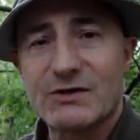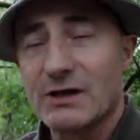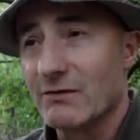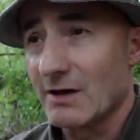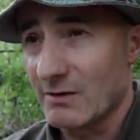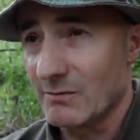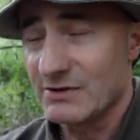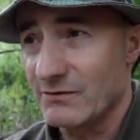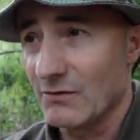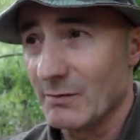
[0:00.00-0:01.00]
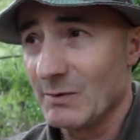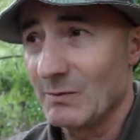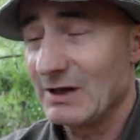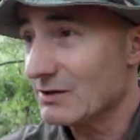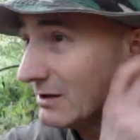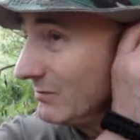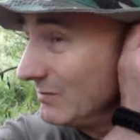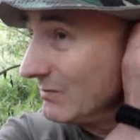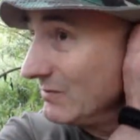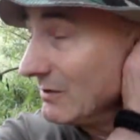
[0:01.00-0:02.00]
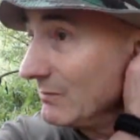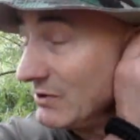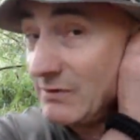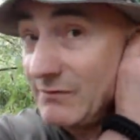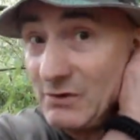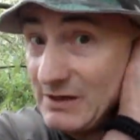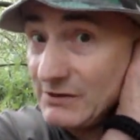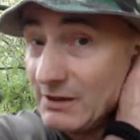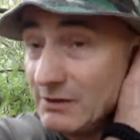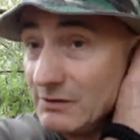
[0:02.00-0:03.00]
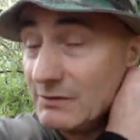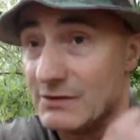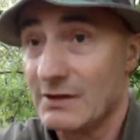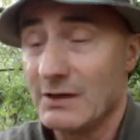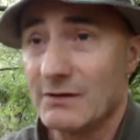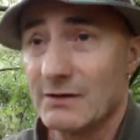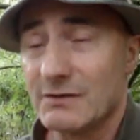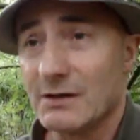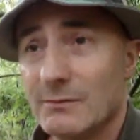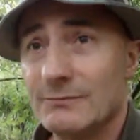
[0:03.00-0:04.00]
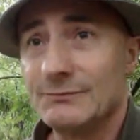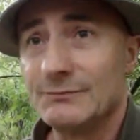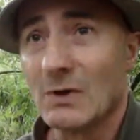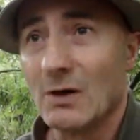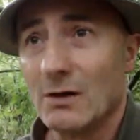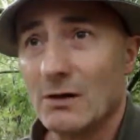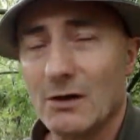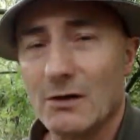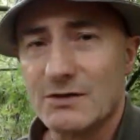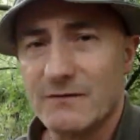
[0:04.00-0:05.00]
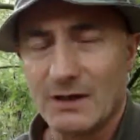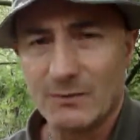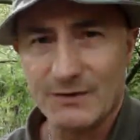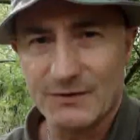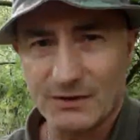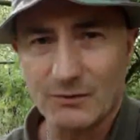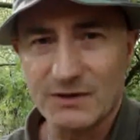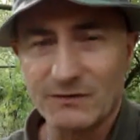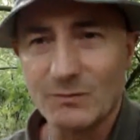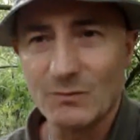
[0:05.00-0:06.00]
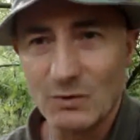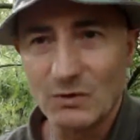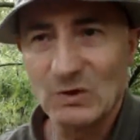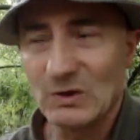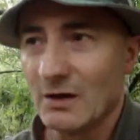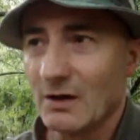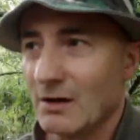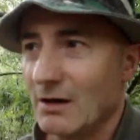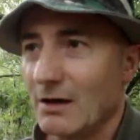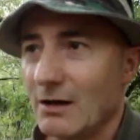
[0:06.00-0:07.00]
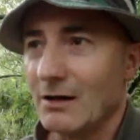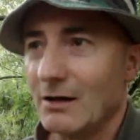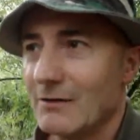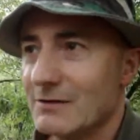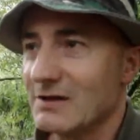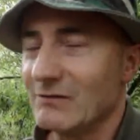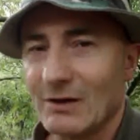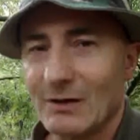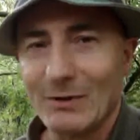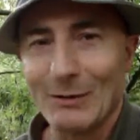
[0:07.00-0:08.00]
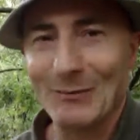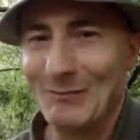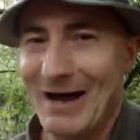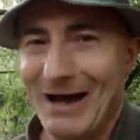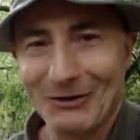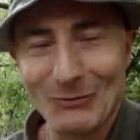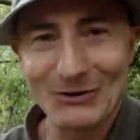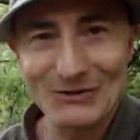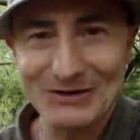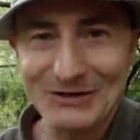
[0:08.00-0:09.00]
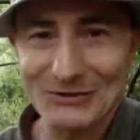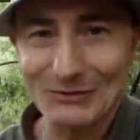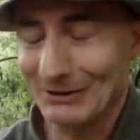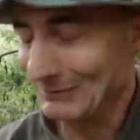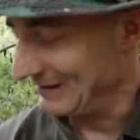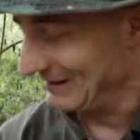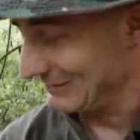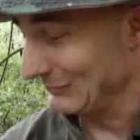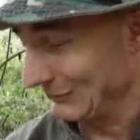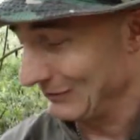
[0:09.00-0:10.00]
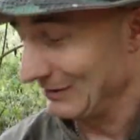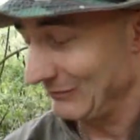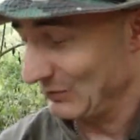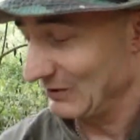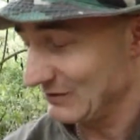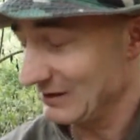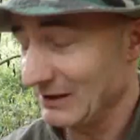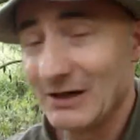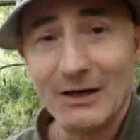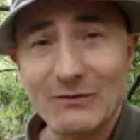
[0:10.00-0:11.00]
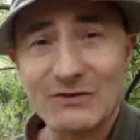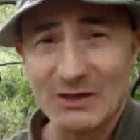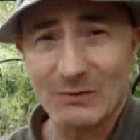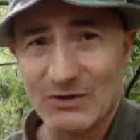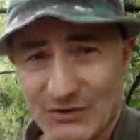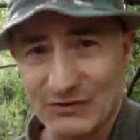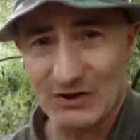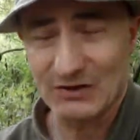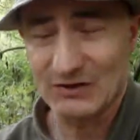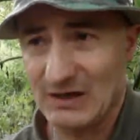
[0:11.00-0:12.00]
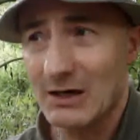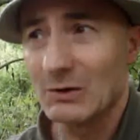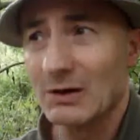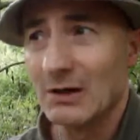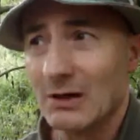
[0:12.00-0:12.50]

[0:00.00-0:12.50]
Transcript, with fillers: received another message from him actually just a few days ago to say that you know, he's developing the skills even more. There's even going to be a better quality to it. I mean, that's a good enough quality for someone that's just started out